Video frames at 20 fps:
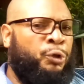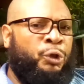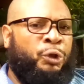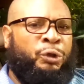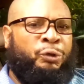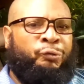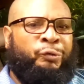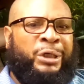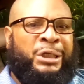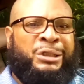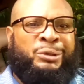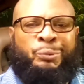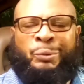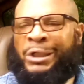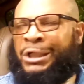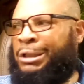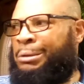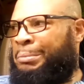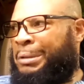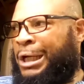You're the reason
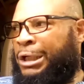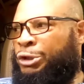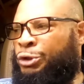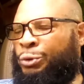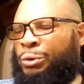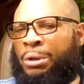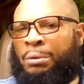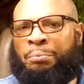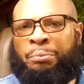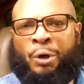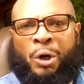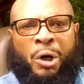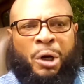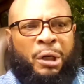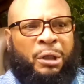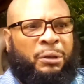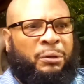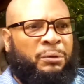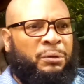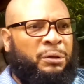we come out to a
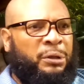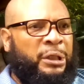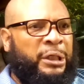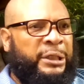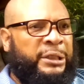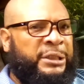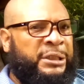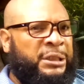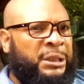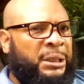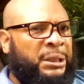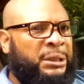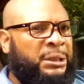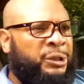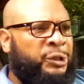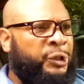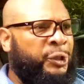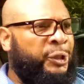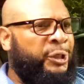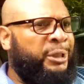park and sit
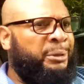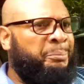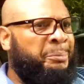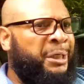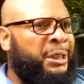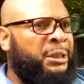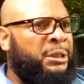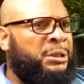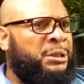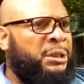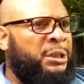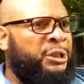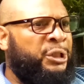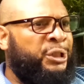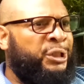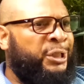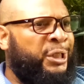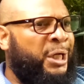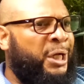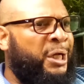30 minutes
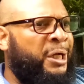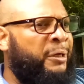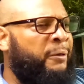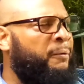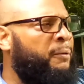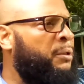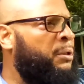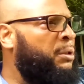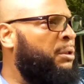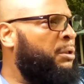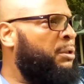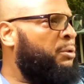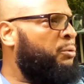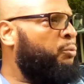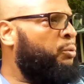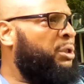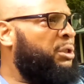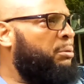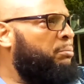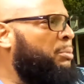and share
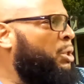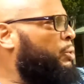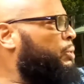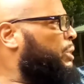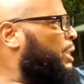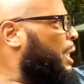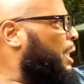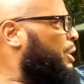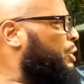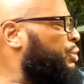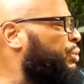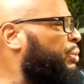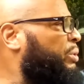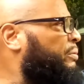what the Most High is